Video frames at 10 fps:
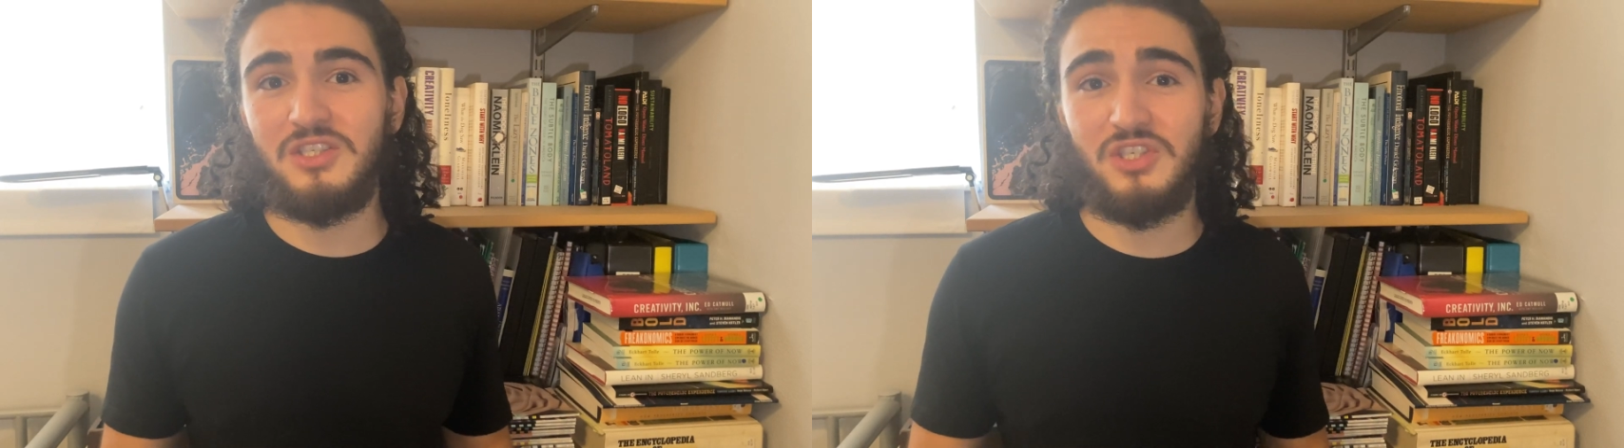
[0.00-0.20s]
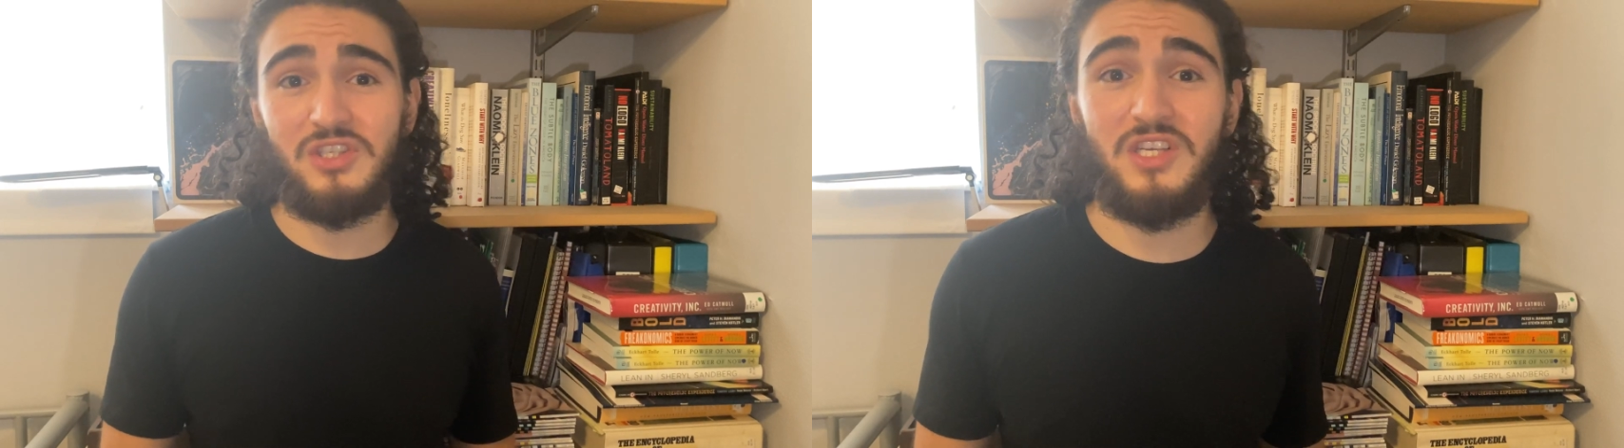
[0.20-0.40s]

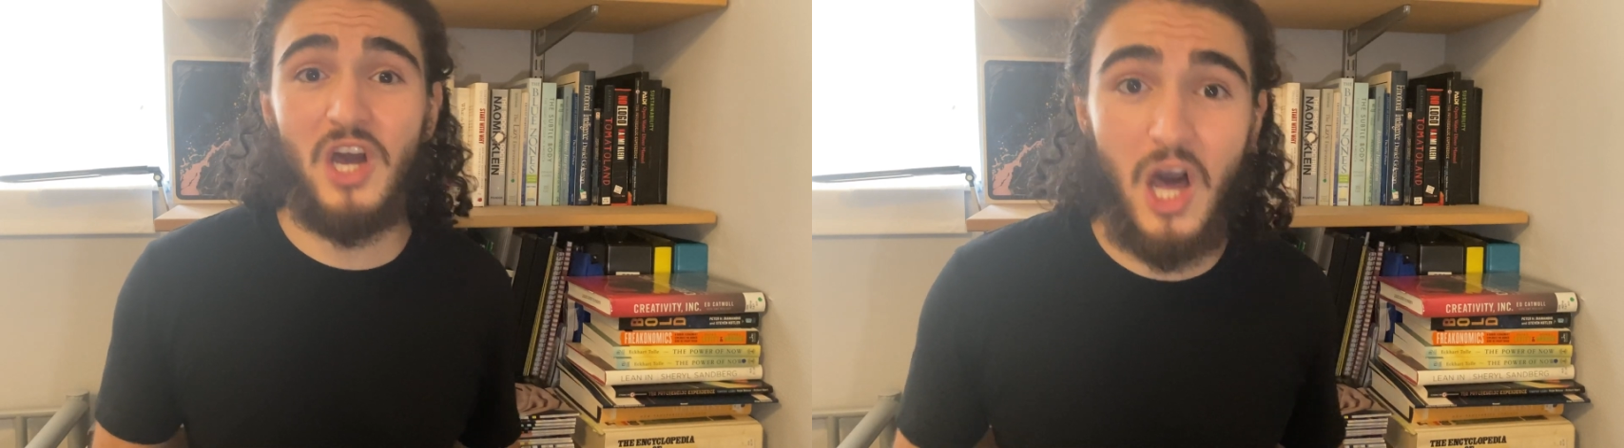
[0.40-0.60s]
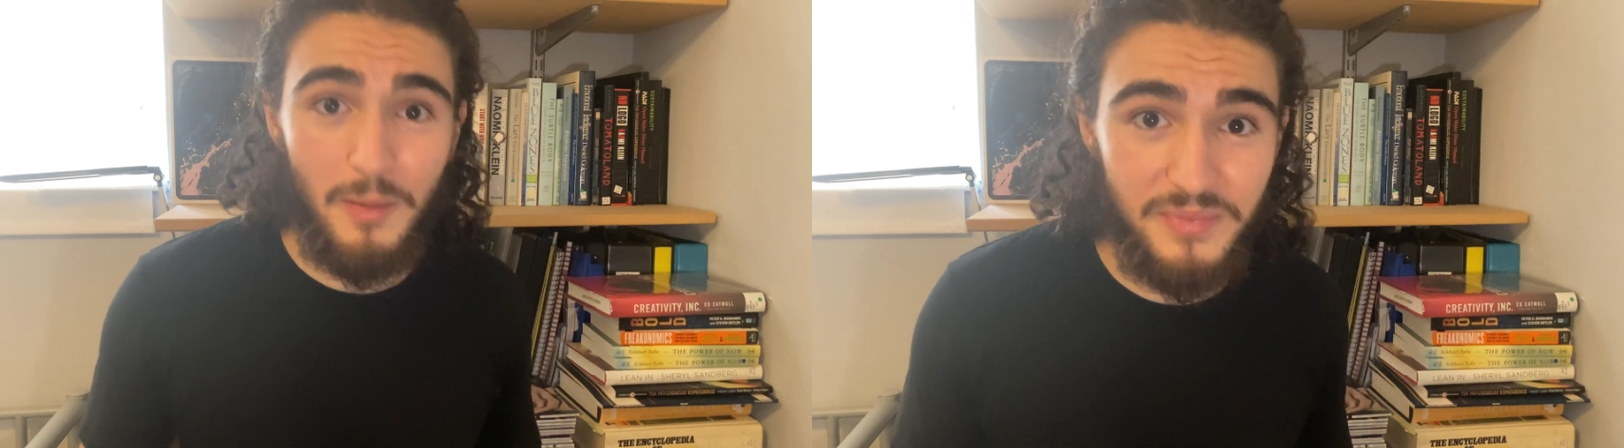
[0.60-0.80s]
just the
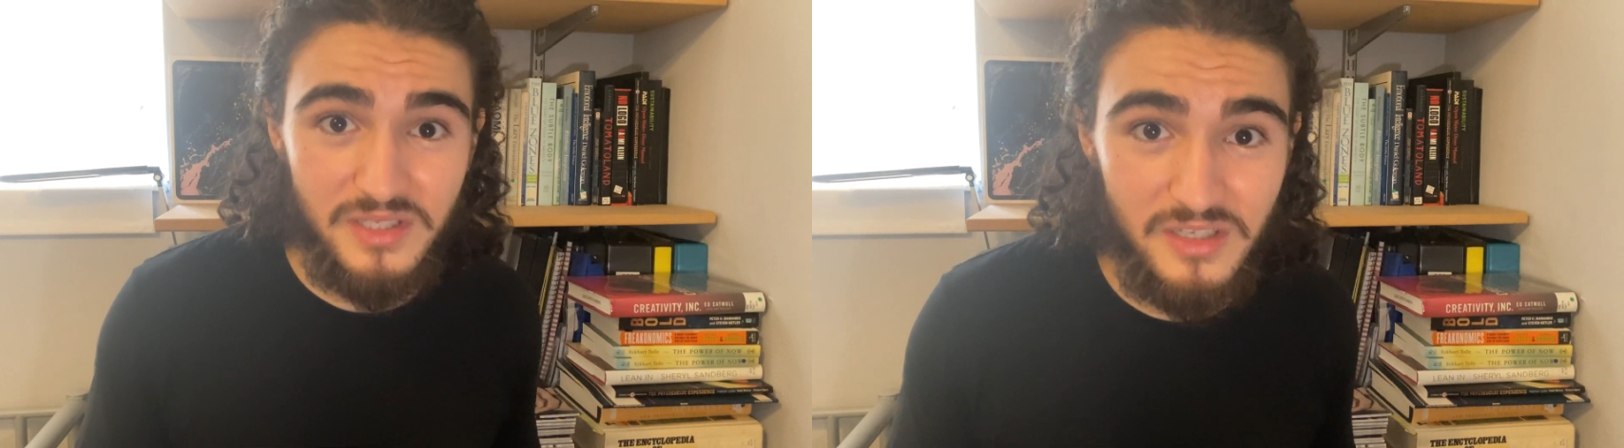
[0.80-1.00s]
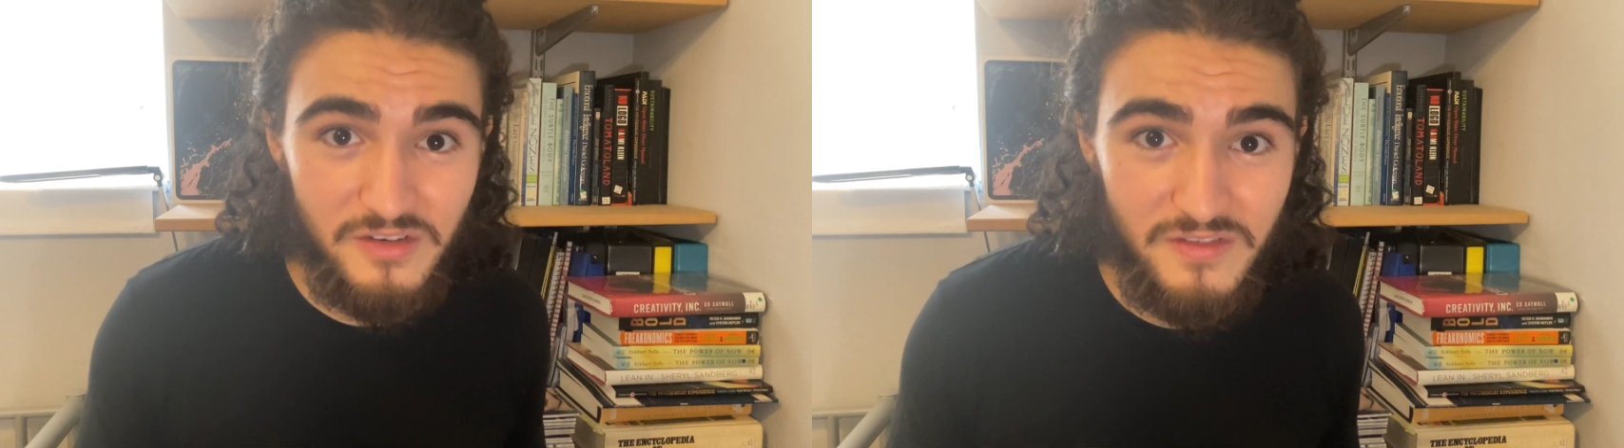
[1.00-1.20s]

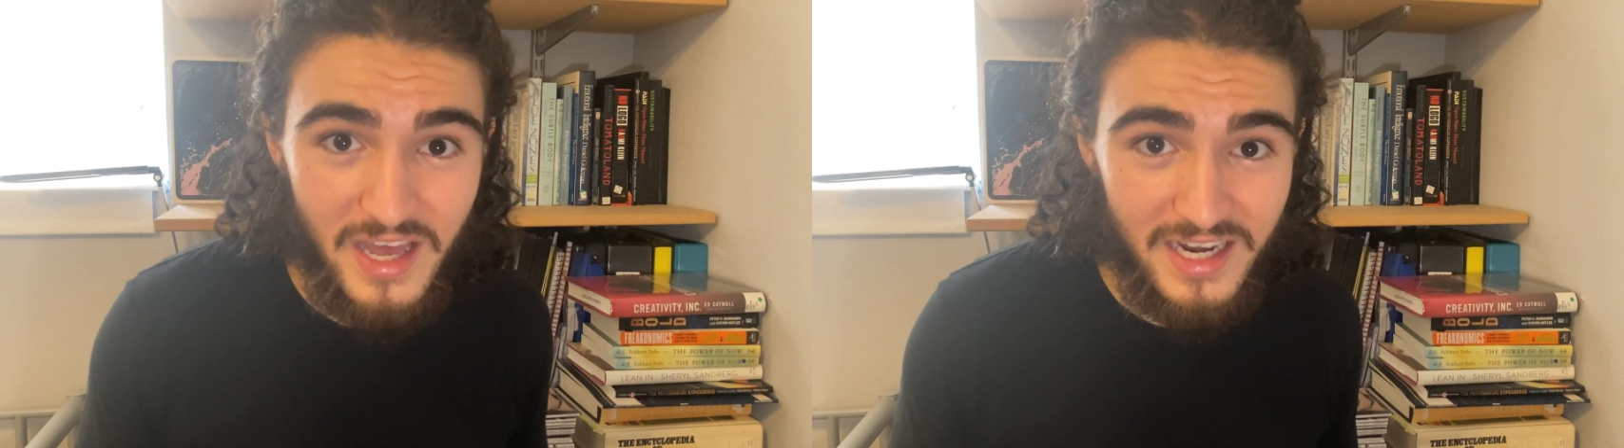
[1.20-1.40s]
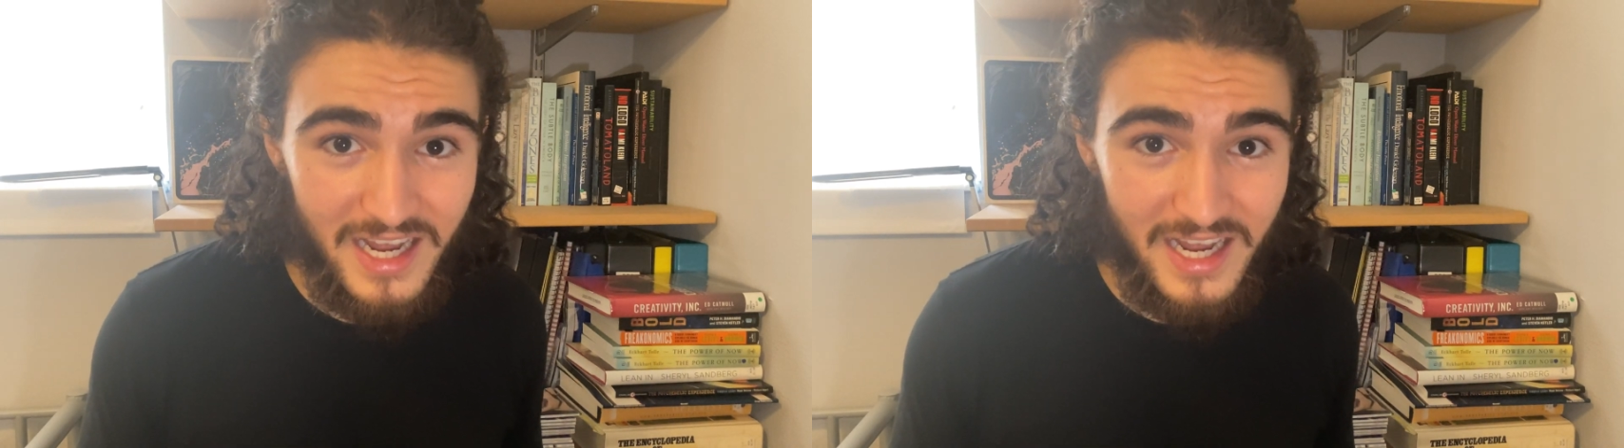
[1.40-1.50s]
opposite of that,